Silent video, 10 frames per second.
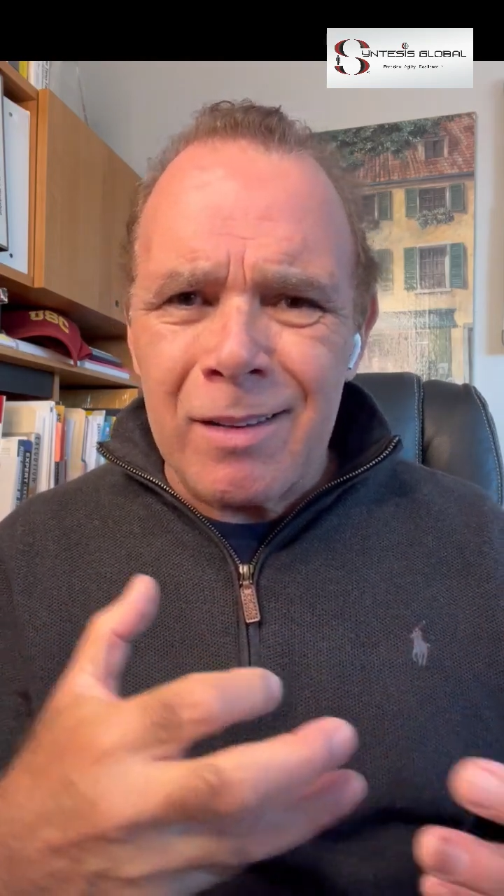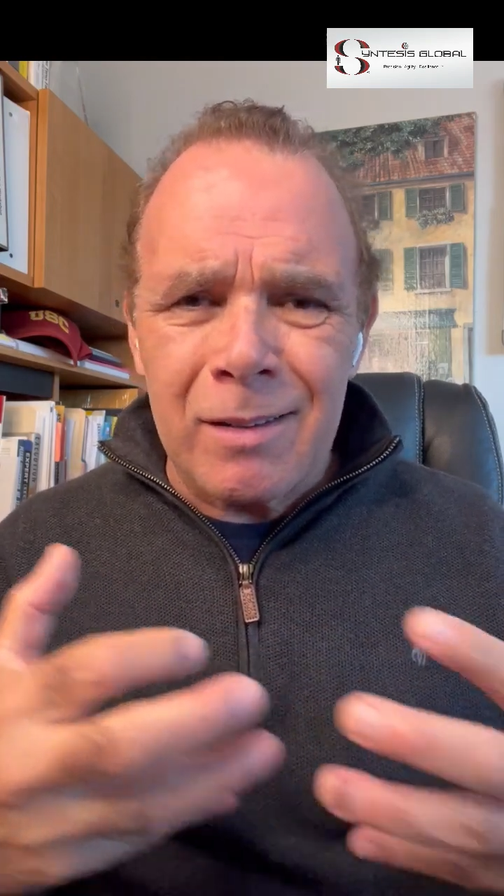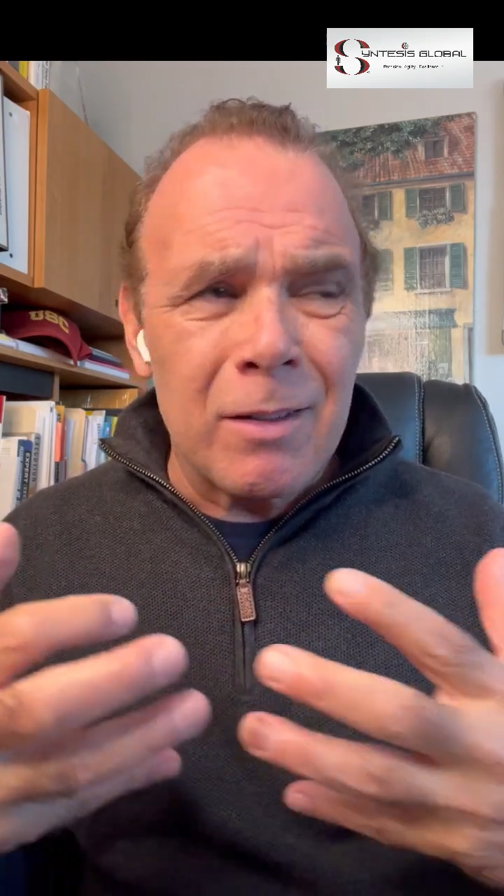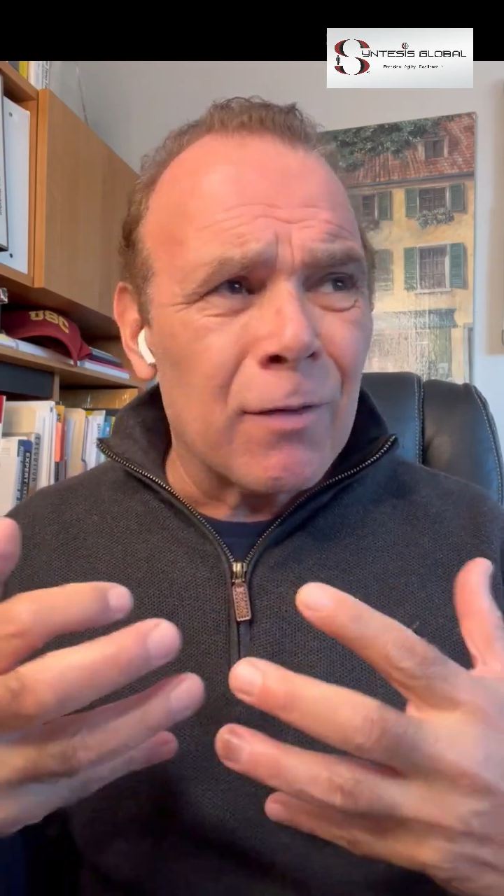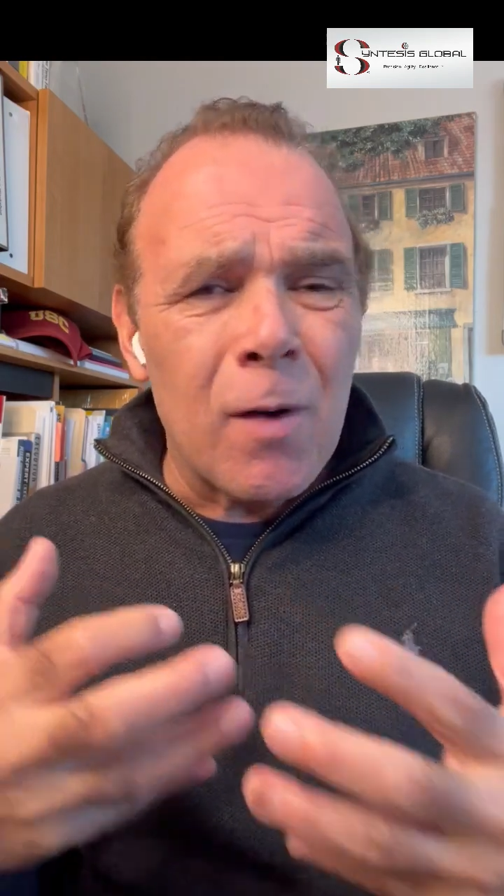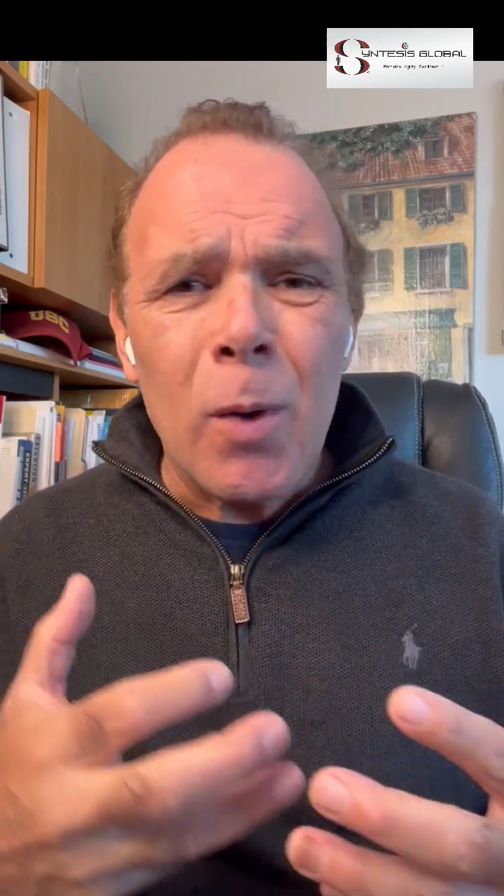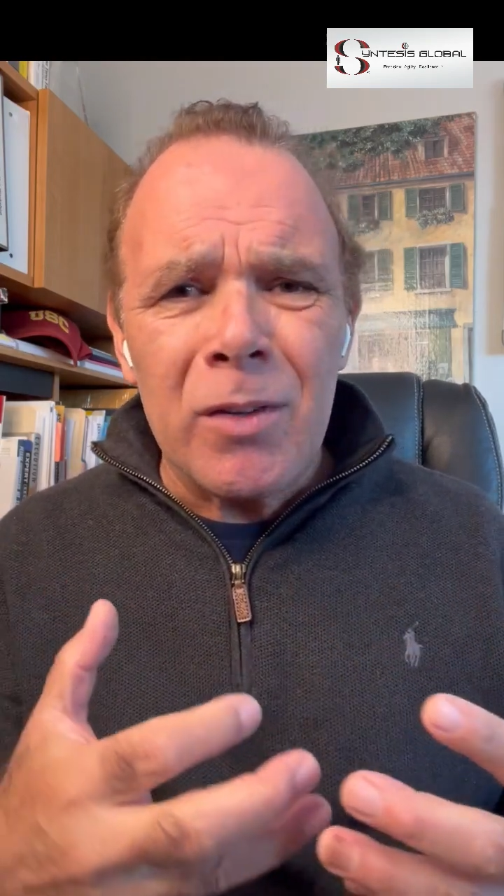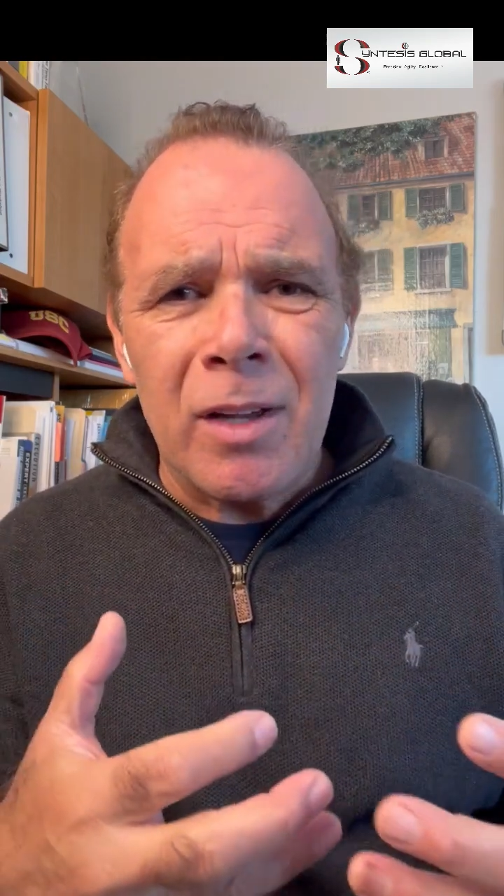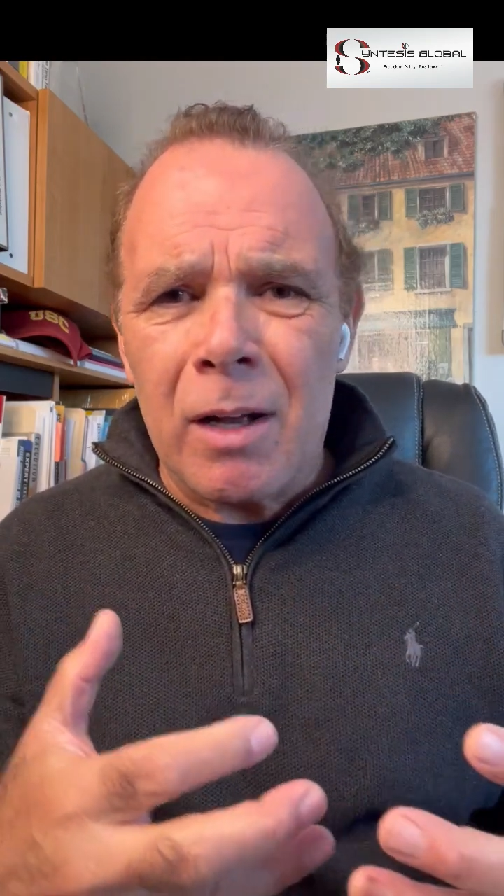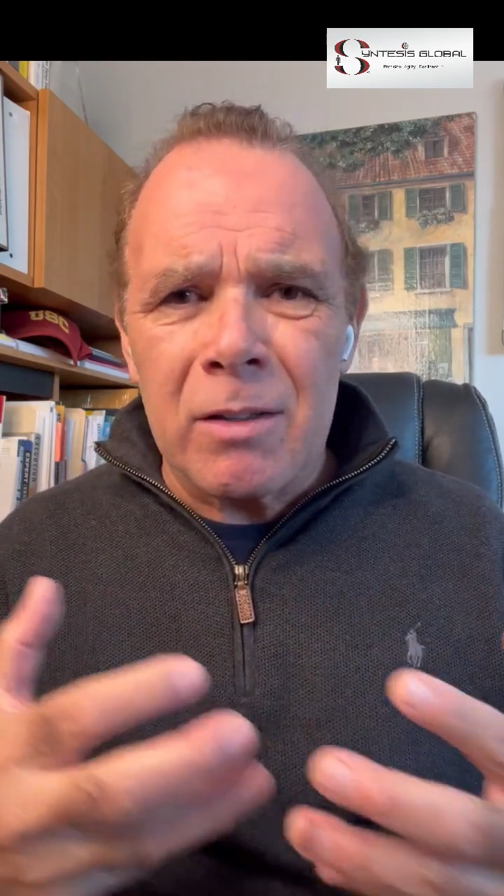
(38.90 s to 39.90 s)
you're
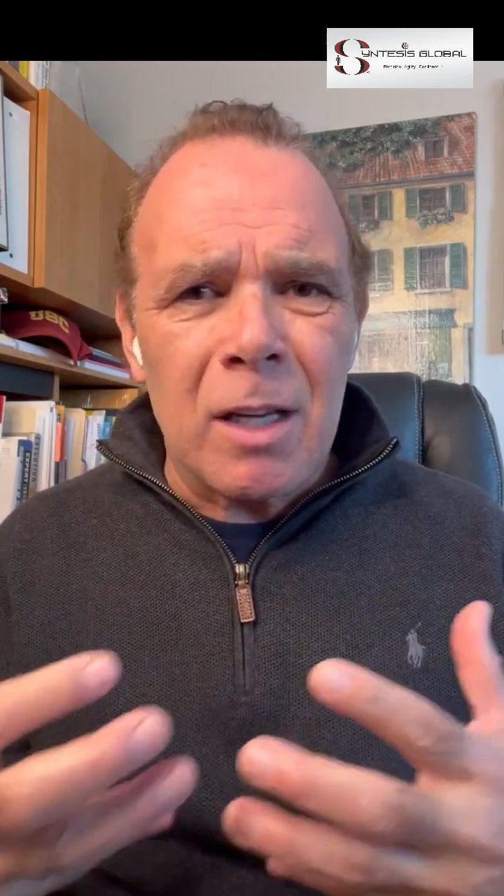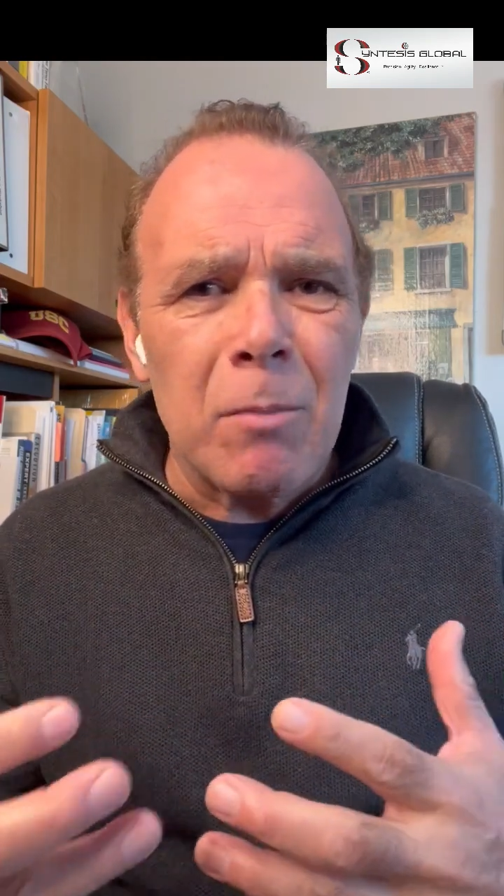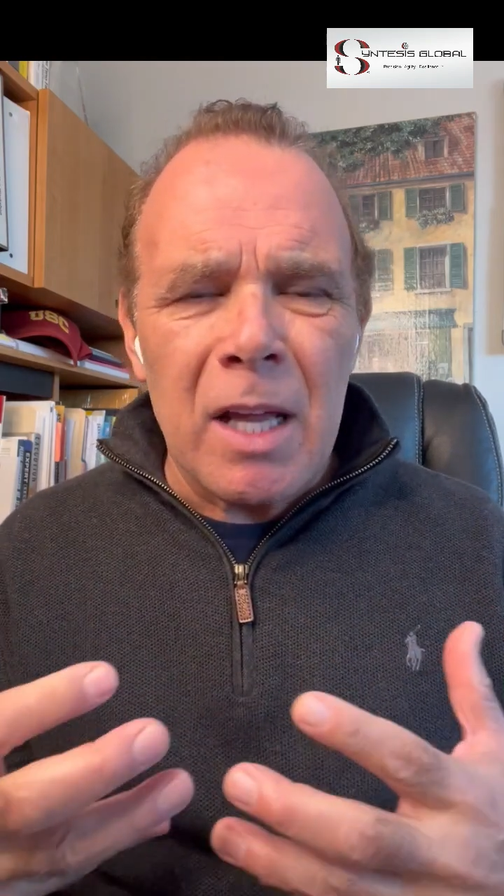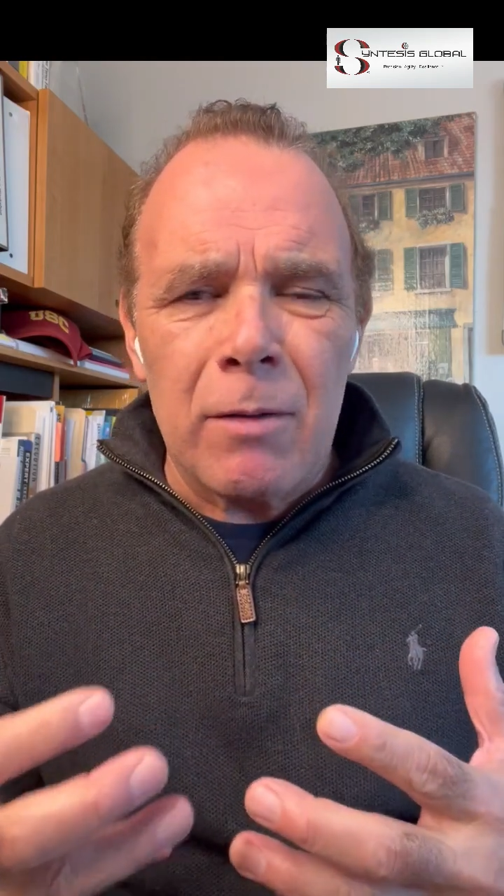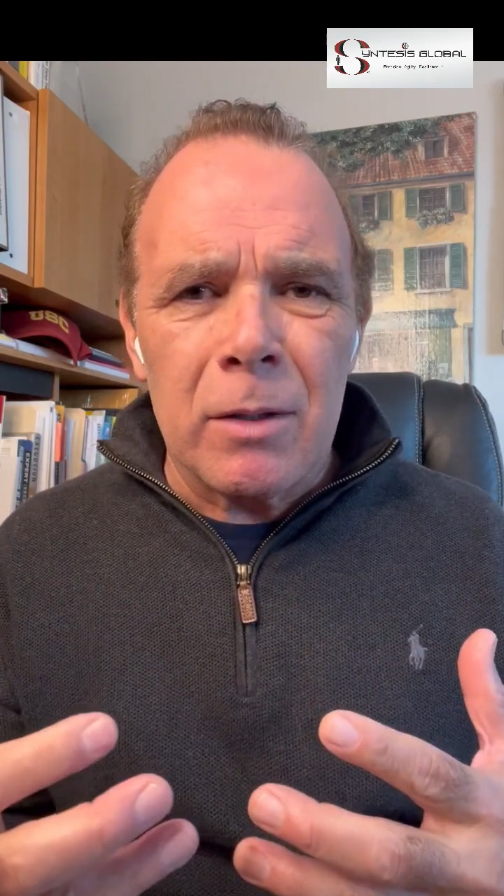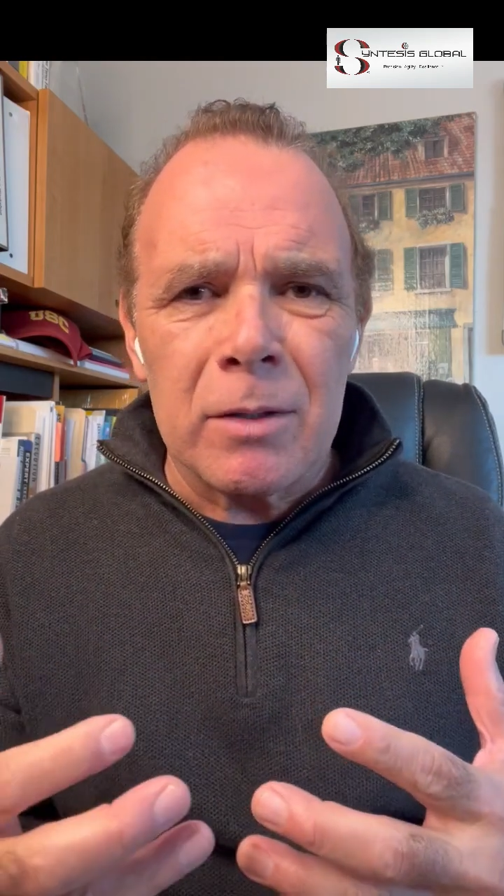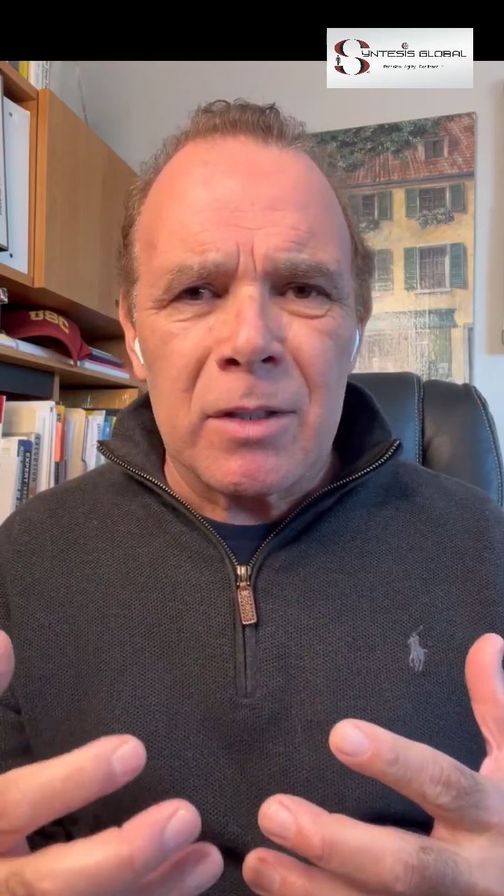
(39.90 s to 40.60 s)
focusing on some level of